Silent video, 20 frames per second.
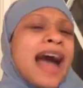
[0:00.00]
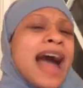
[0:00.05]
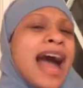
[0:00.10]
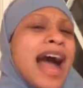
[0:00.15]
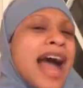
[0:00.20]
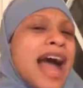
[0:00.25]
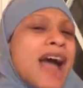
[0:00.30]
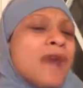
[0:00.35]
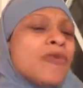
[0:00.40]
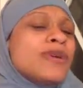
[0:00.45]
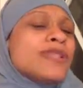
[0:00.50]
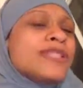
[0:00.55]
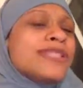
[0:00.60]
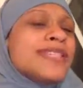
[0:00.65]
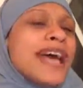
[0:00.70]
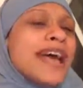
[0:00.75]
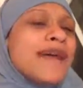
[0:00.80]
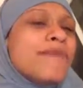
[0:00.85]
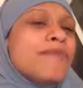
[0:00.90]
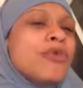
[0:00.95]
I would
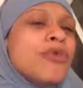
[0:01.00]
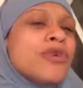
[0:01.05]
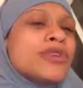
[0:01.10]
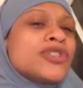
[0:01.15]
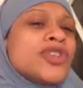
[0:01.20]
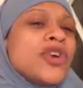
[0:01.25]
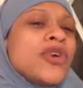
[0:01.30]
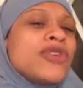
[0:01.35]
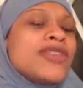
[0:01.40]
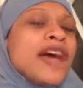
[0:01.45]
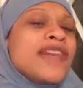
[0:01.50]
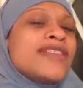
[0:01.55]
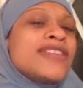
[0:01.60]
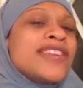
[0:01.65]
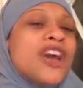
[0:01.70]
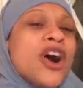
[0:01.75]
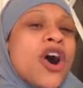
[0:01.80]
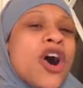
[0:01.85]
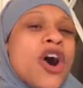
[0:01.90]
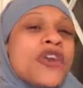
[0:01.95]
say more so that
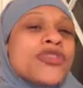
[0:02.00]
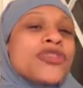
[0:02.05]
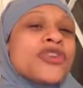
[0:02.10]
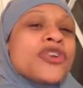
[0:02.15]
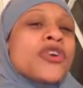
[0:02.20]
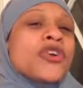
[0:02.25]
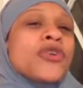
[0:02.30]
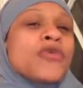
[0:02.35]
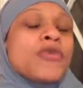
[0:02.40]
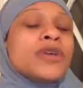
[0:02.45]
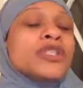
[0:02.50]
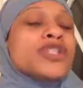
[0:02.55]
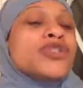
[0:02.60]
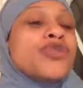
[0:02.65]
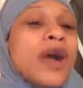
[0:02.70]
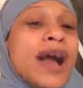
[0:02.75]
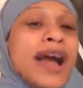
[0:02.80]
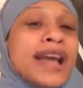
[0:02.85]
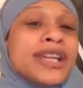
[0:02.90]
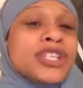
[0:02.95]
the author was
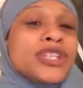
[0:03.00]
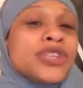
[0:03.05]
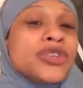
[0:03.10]
trying